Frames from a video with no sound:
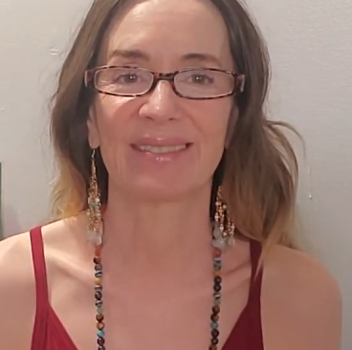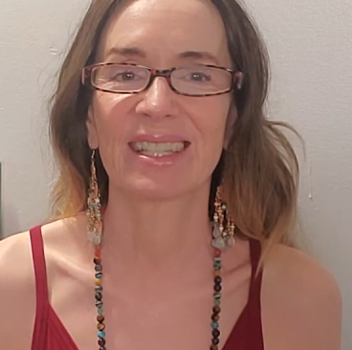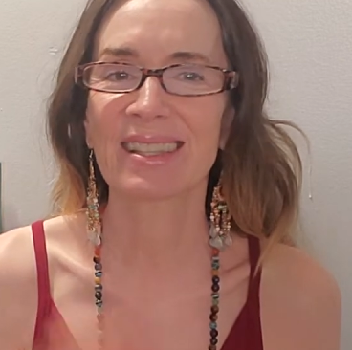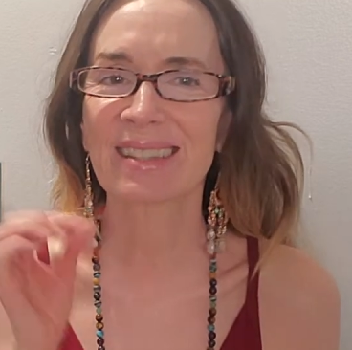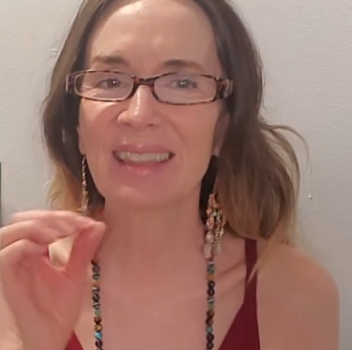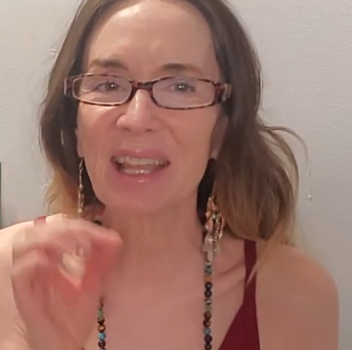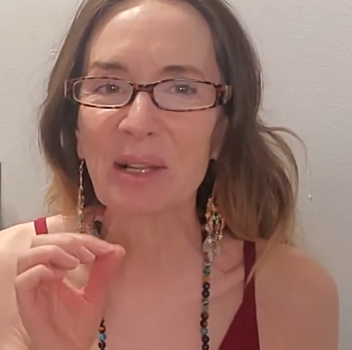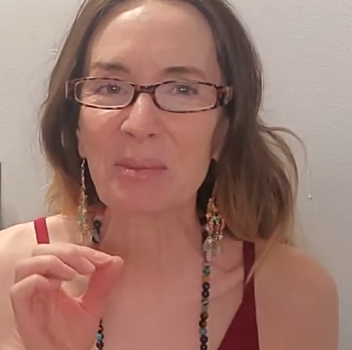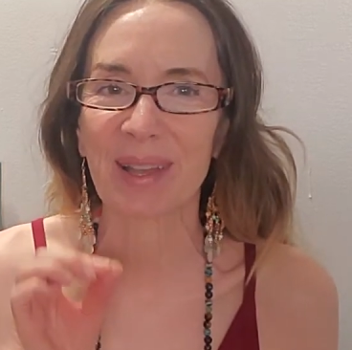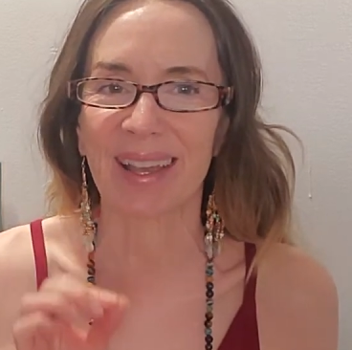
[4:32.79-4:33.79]
just a
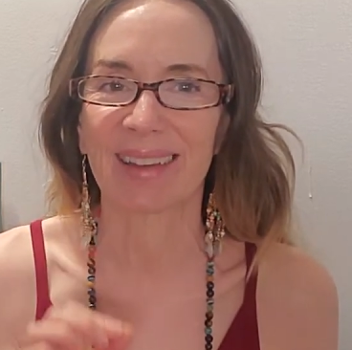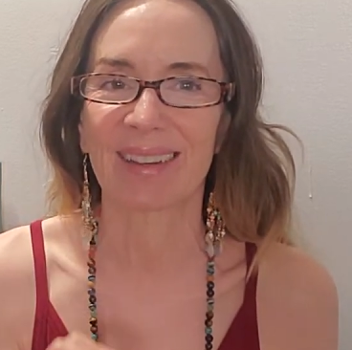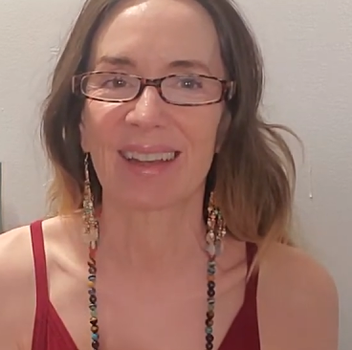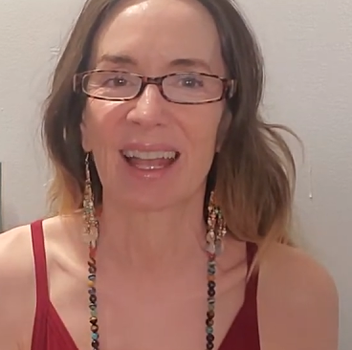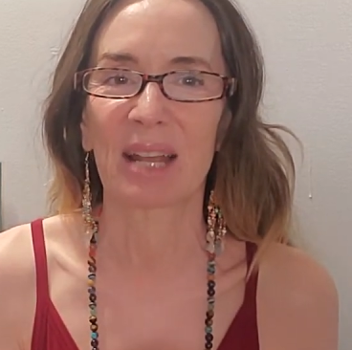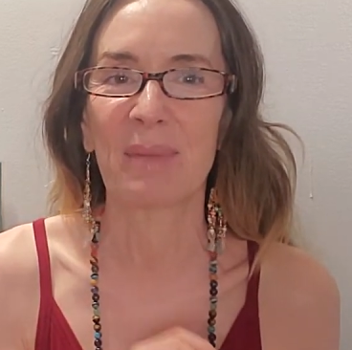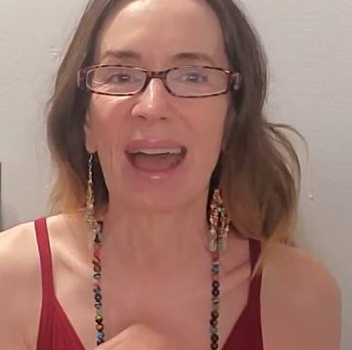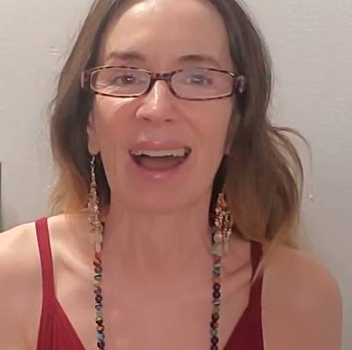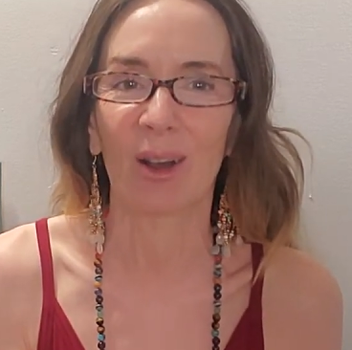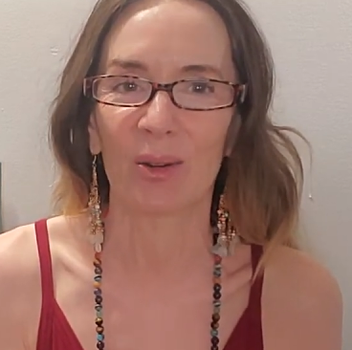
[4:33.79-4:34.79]
little bit, and I'm
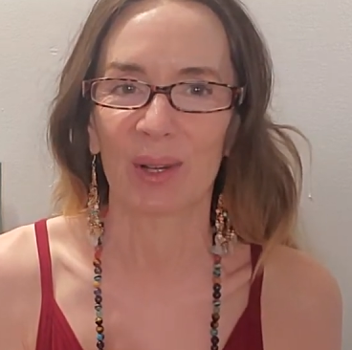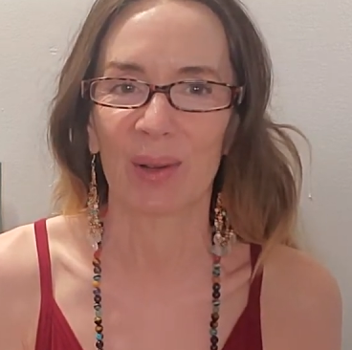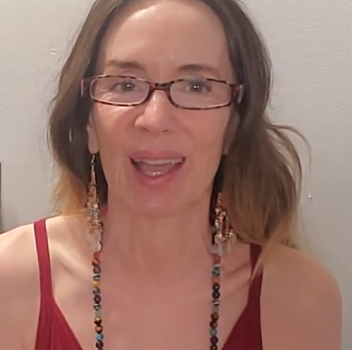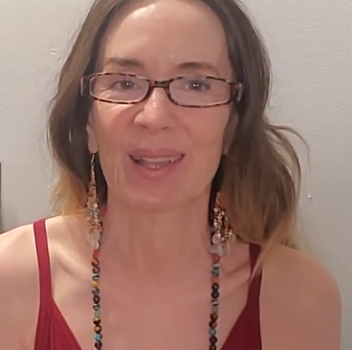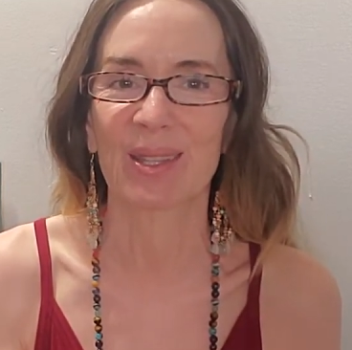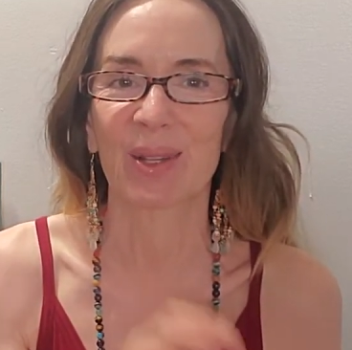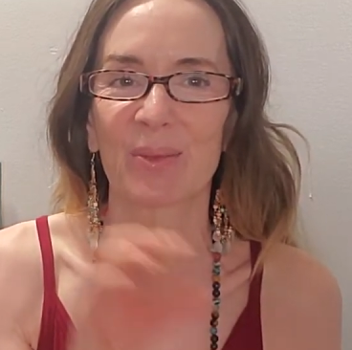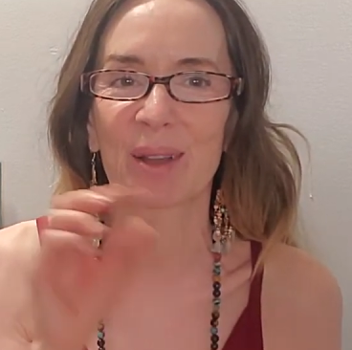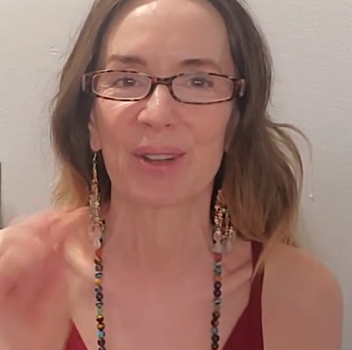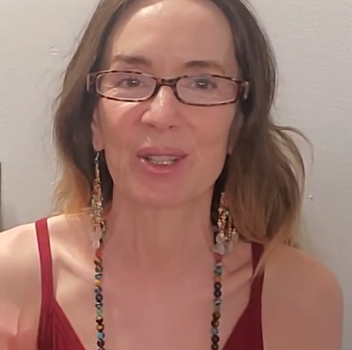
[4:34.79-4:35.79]
out. Okay, so
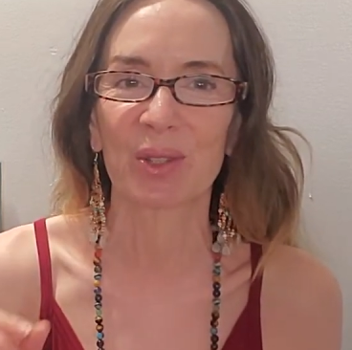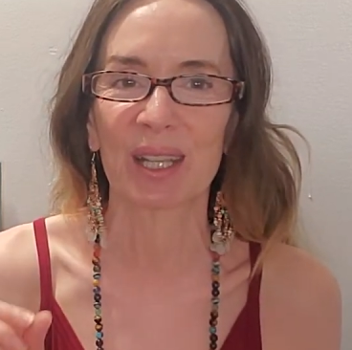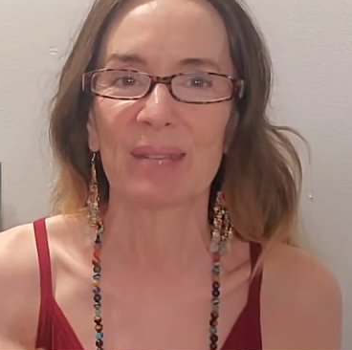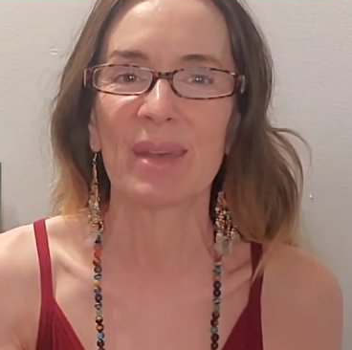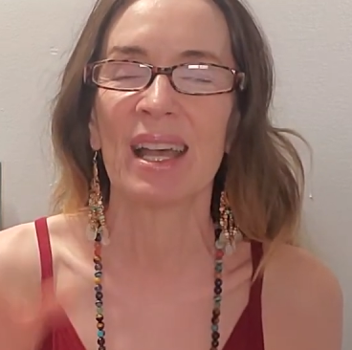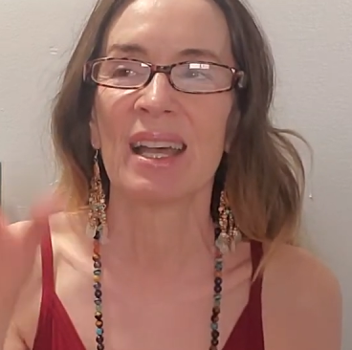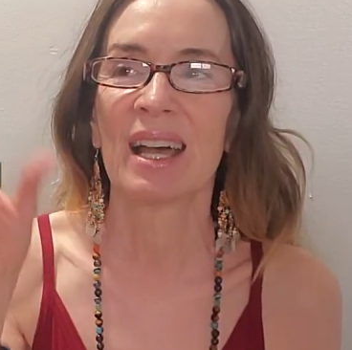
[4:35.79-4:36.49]
my first dream,